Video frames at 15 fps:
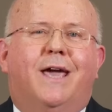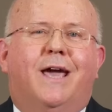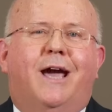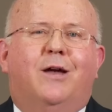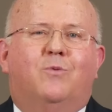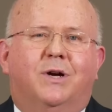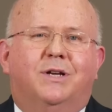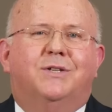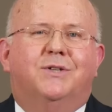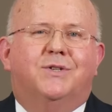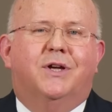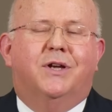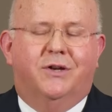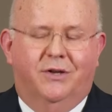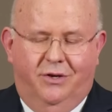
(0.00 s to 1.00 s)
And what
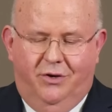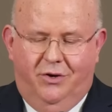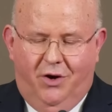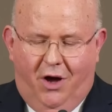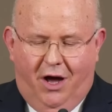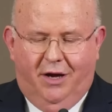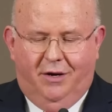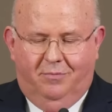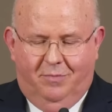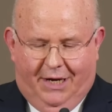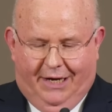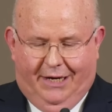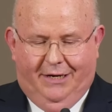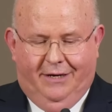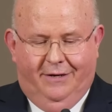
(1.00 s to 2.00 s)
does it not
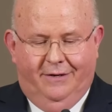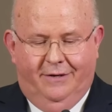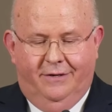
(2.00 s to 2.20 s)
mean?